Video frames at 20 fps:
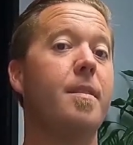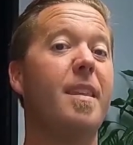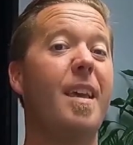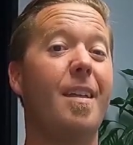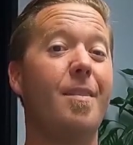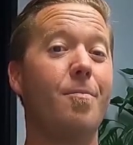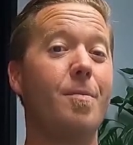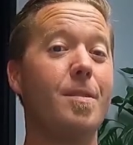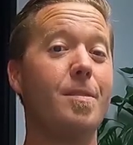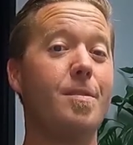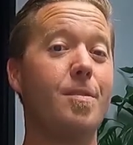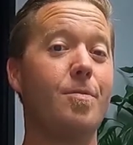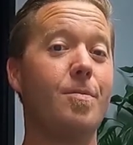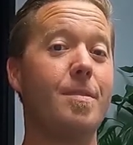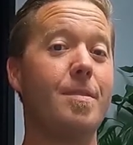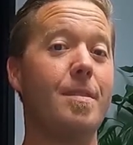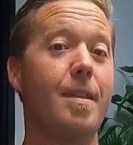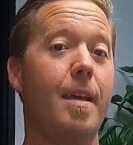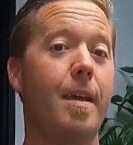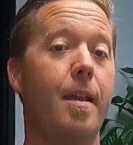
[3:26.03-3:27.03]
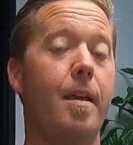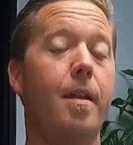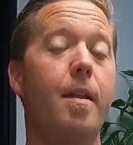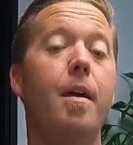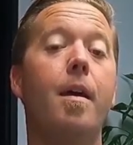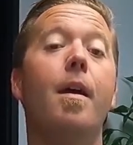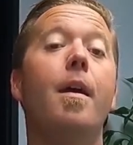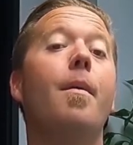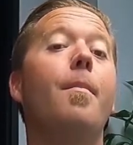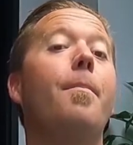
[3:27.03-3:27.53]
The other ones don't state it,
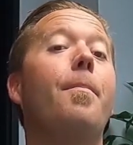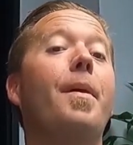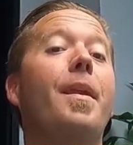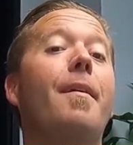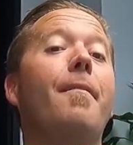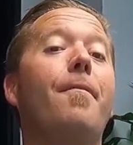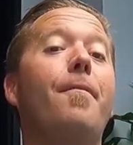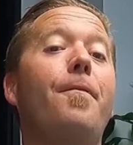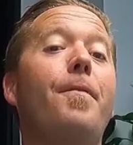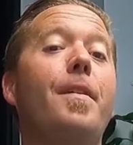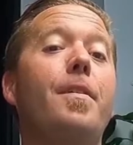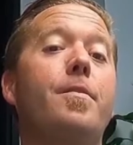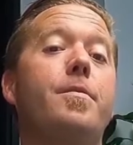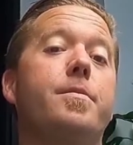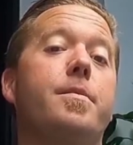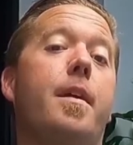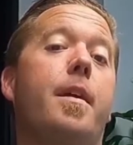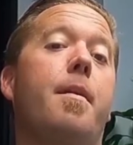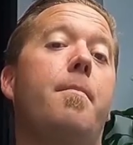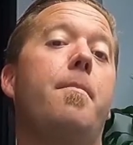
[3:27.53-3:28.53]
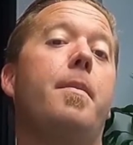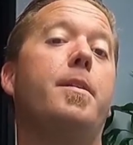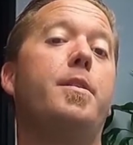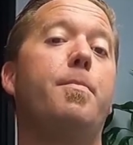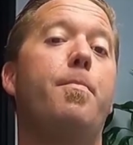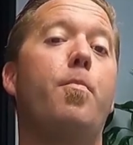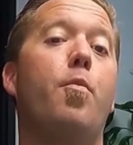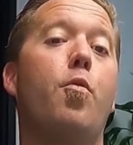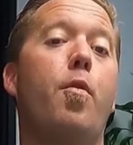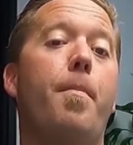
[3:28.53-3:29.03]
but it feels like a
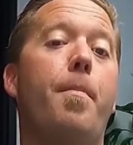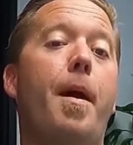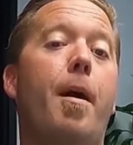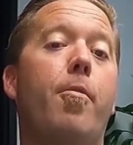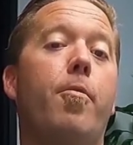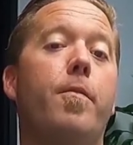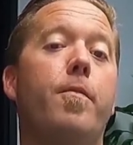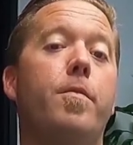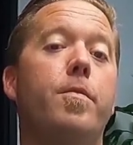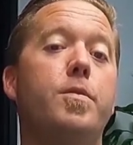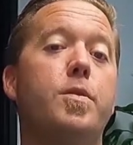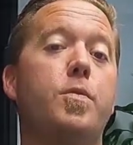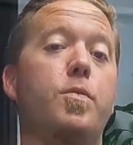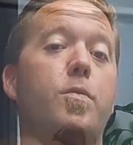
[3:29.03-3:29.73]
much more powerful